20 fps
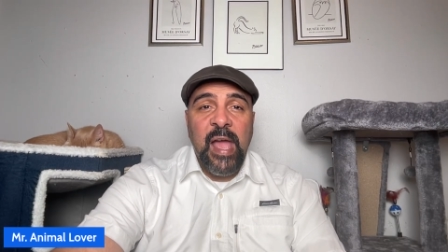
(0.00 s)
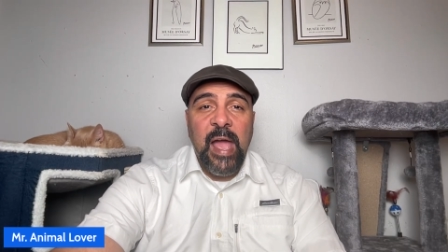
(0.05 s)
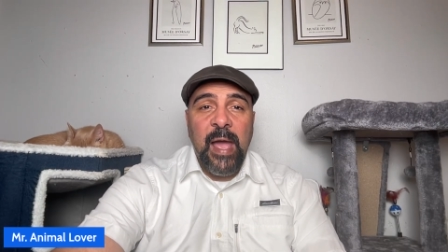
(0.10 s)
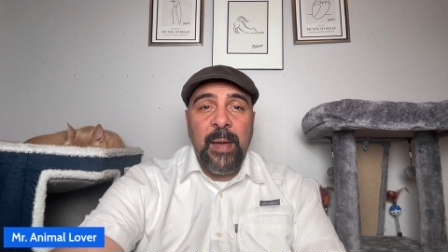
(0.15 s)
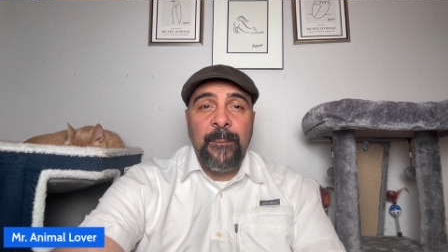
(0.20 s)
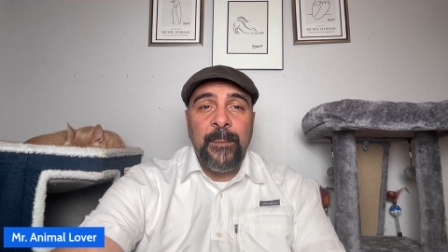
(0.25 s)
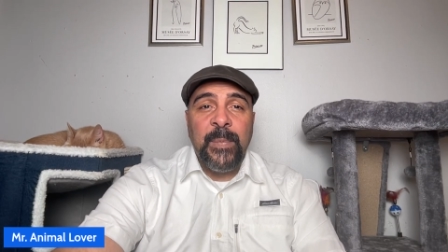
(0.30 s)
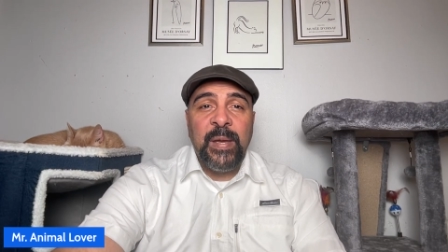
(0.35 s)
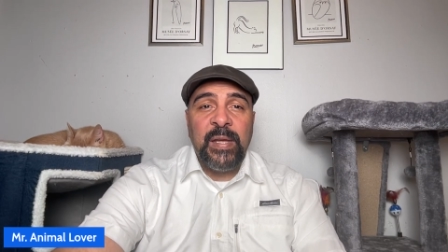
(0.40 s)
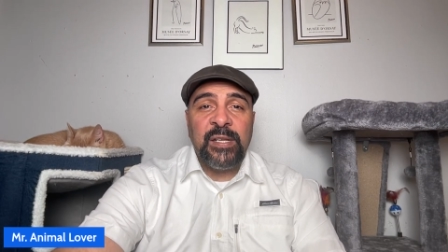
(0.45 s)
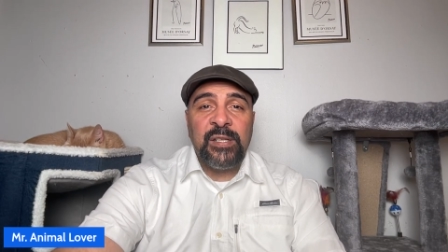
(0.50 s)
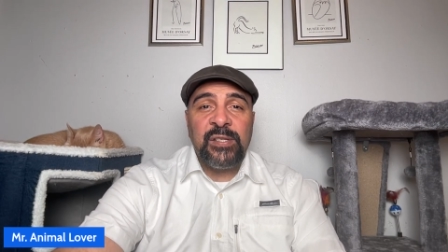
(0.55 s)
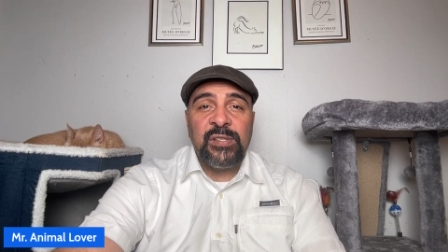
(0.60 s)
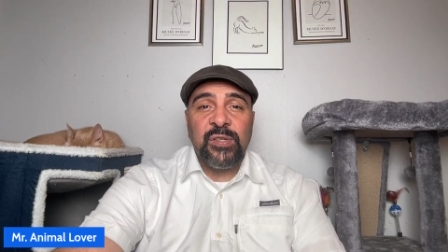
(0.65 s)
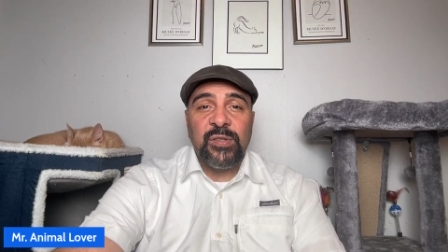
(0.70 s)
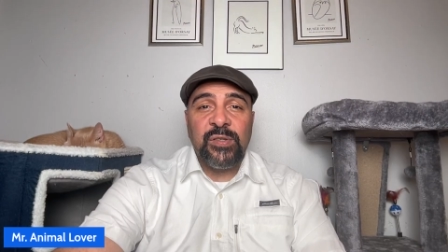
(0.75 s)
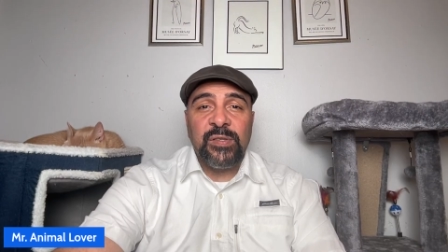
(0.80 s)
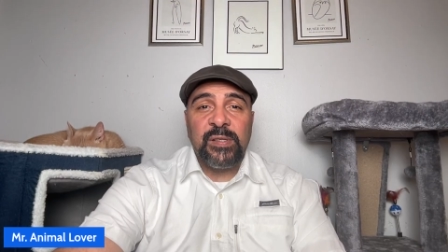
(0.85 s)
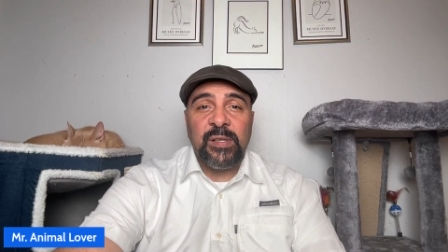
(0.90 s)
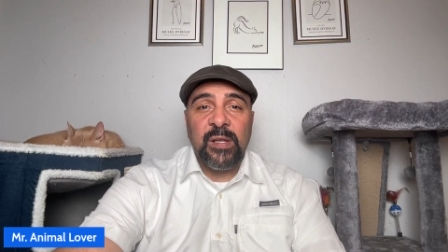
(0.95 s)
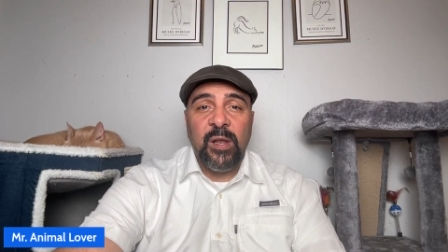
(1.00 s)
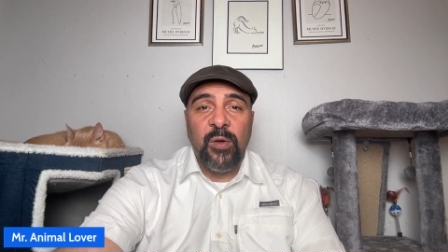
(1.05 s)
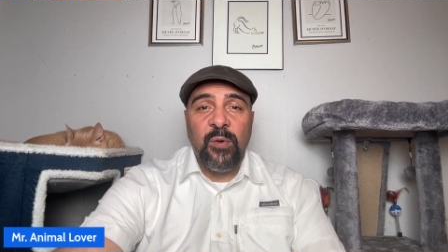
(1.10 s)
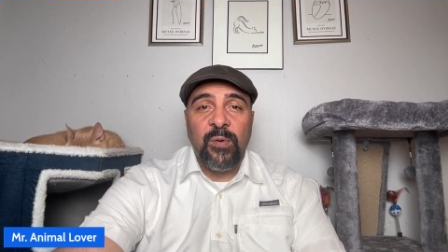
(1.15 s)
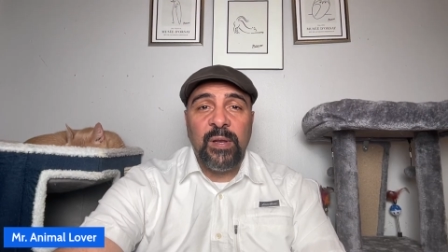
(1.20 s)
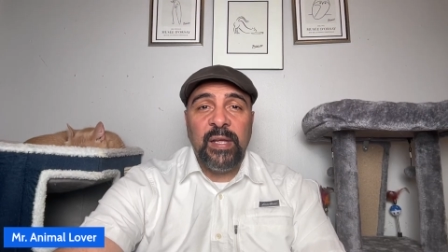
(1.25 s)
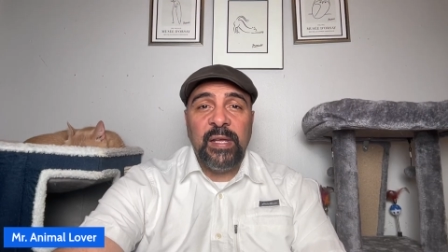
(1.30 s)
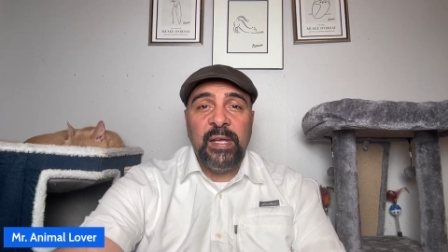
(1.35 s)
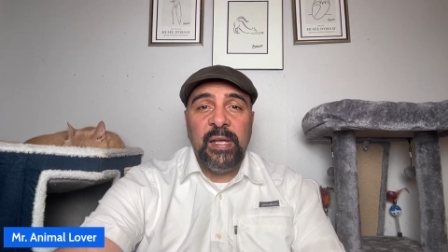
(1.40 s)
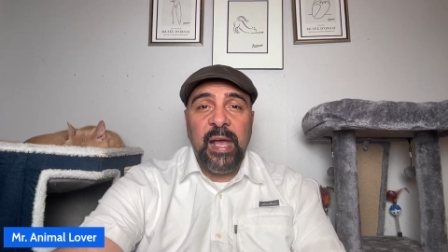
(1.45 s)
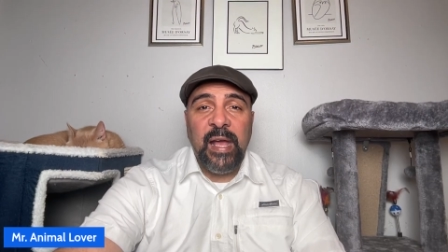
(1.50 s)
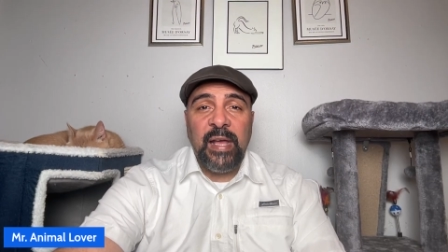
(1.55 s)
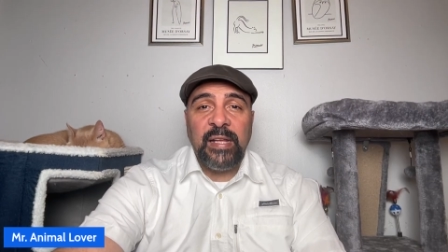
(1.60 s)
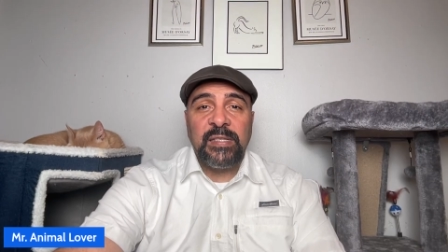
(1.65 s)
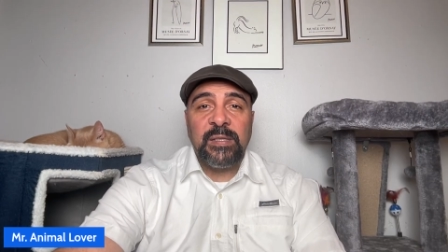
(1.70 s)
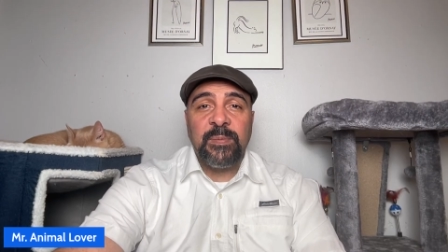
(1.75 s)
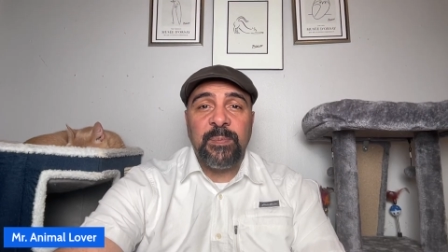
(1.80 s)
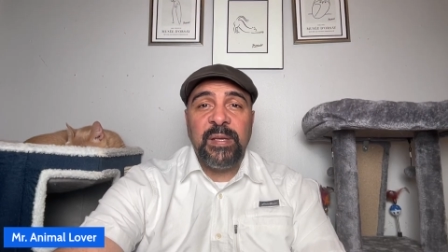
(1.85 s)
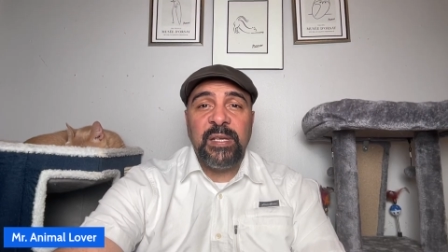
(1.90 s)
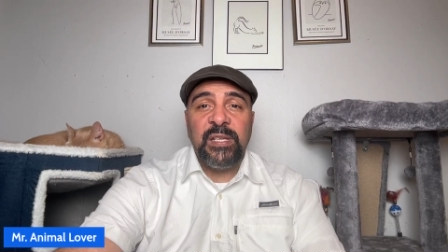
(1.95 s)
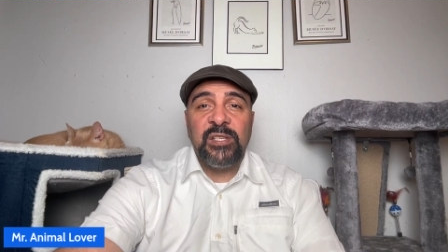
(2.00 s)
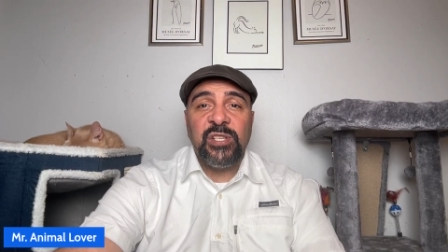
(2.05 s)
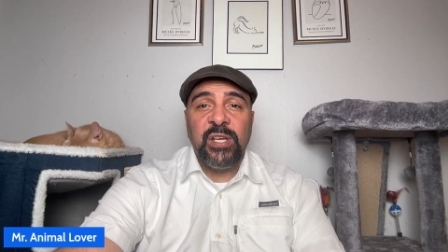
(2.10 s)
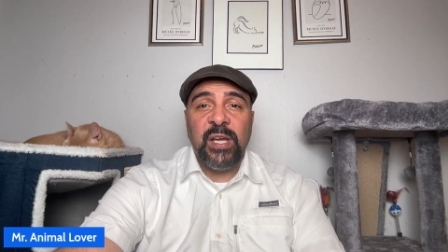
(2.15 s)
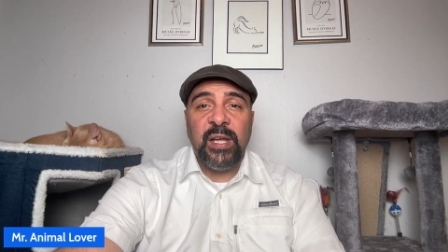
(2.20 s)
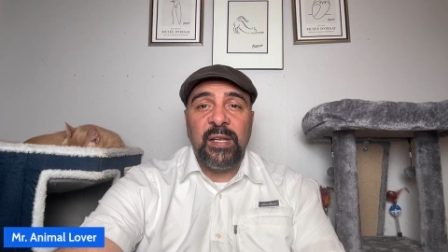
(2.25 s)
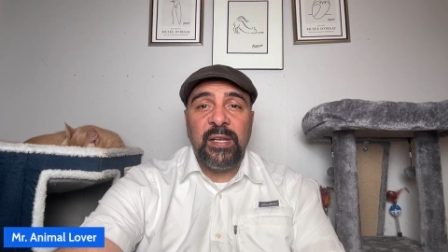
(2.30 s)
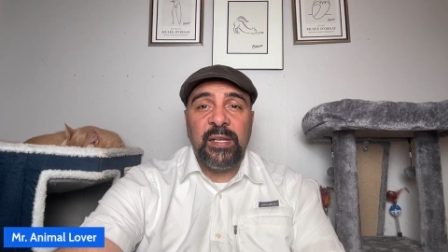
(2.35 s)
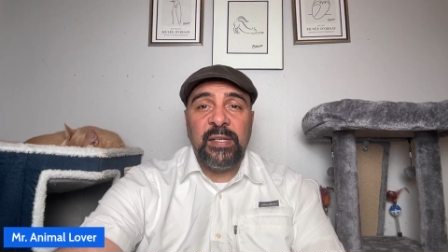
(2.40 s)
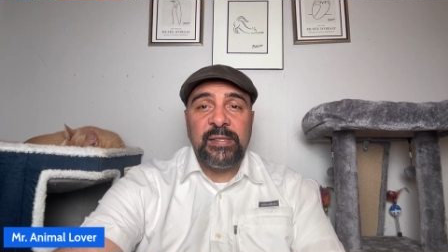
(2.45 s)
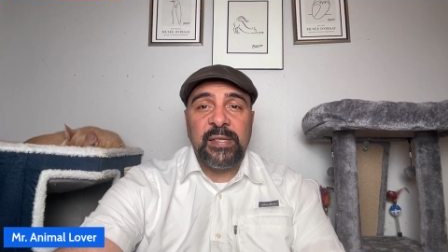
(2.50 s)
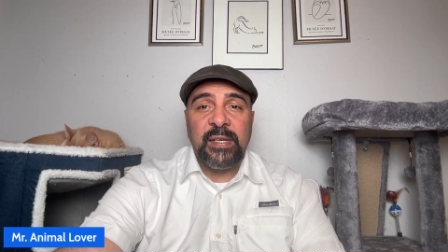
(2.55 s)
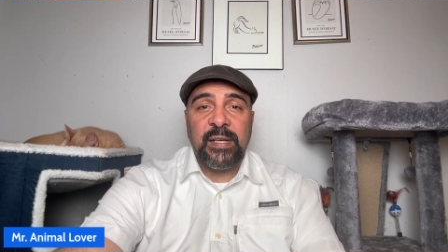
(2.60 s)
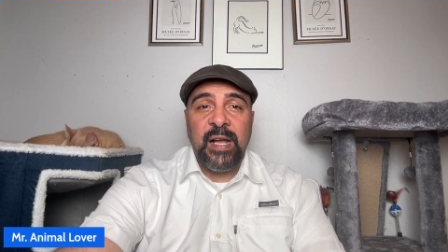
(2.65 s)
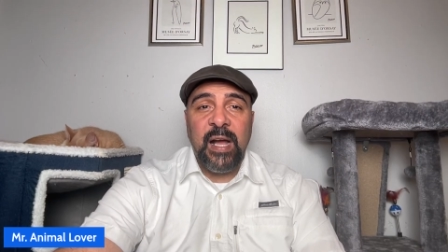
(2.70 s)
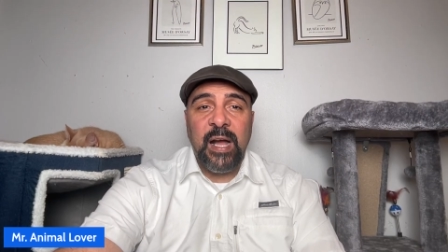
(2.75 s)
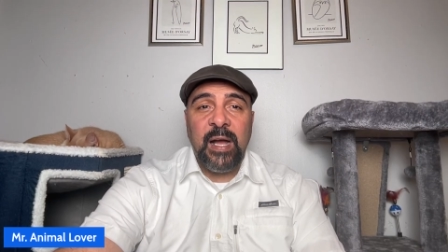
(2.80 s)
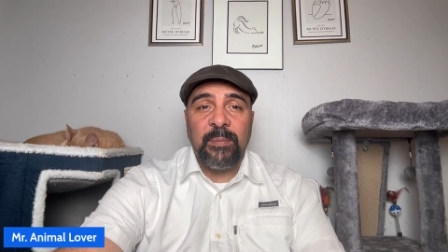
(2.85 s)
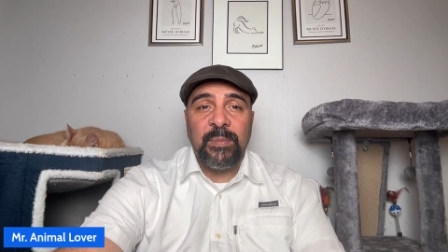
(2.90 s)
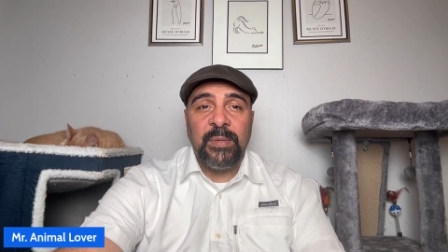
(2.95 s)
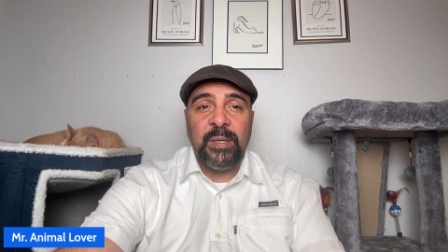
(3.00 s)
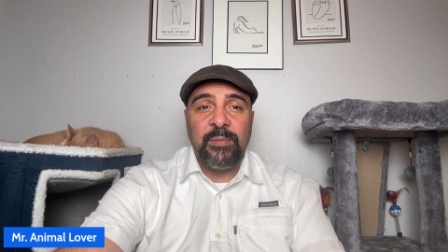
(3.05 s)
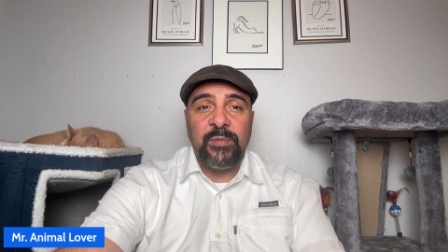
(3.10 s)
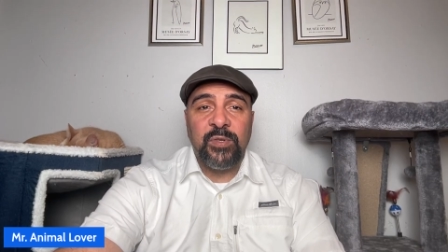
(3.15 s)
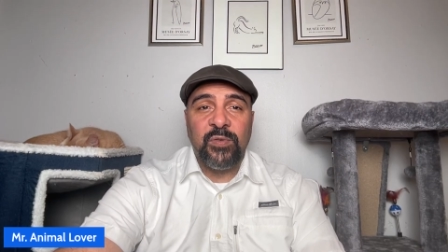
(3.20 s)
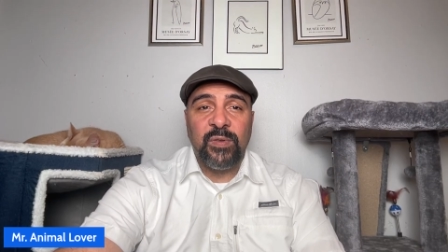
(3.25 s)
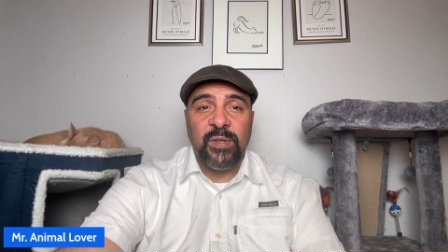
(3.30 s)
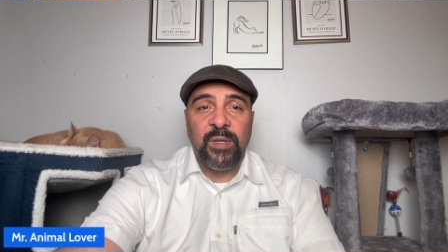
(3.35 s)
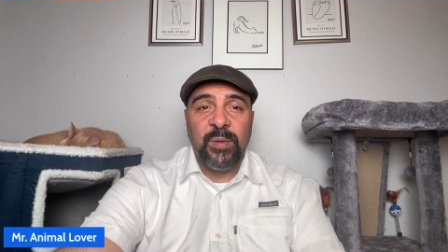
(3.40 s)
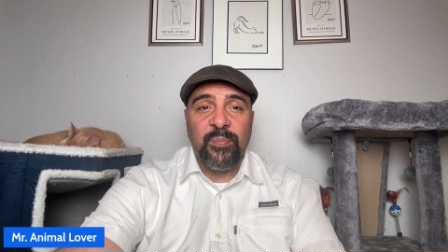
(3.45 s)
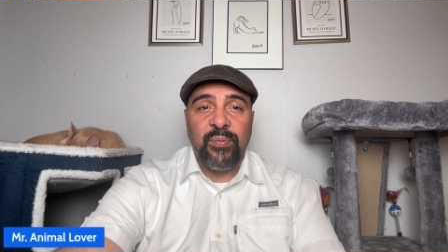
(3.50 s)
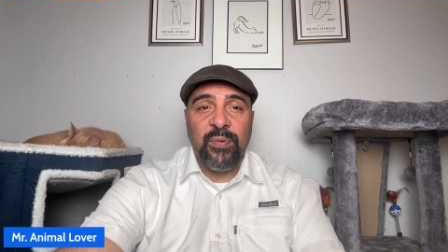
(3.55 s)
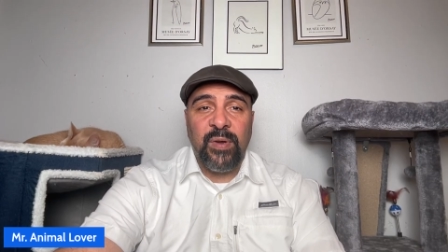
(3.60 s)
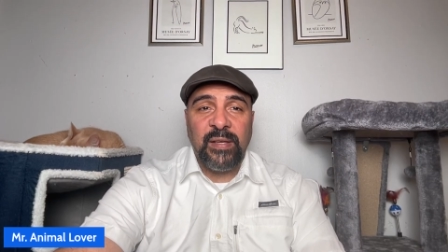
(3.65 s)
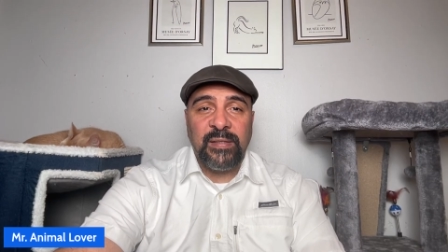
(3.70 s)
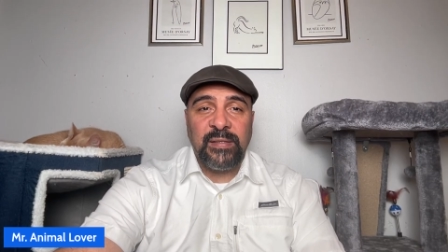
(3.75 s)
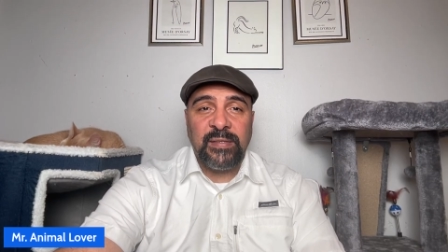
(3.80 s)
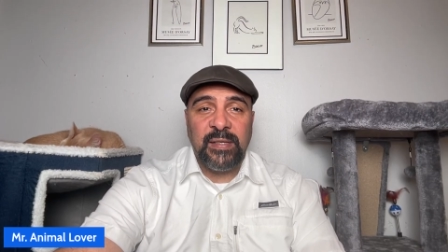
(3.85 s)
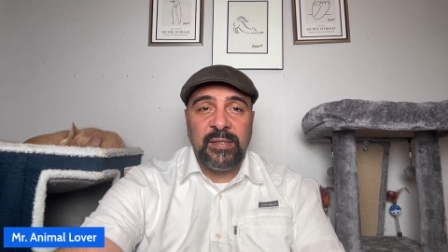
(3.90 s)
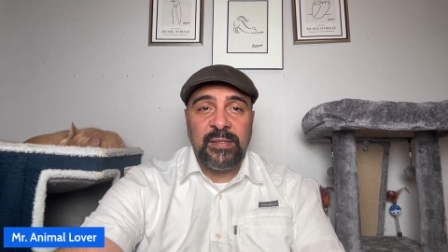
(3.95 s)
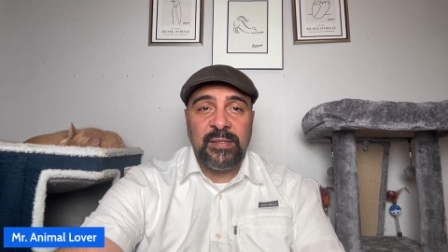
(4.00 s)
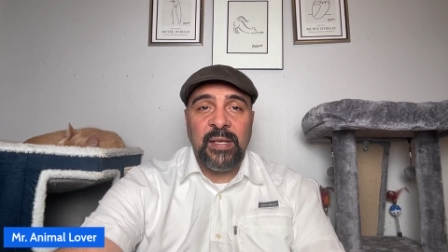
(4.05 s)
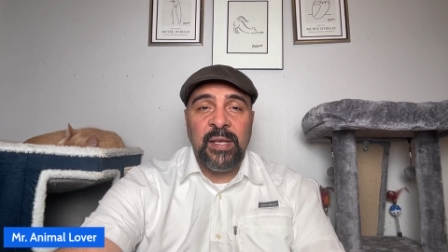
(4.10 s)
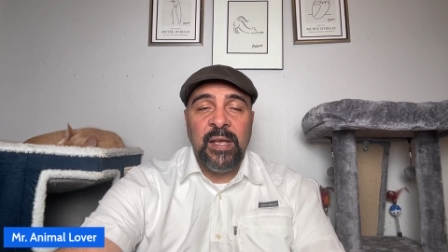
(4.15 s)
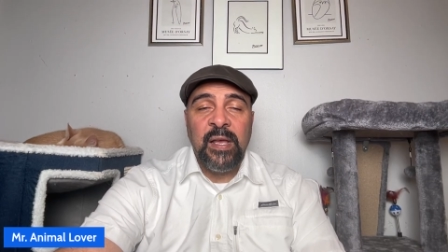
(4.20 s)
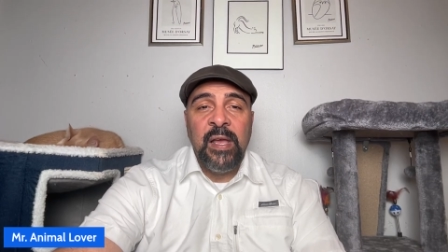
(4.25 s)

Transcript: Administer slowly and speak gently to calm them during the process.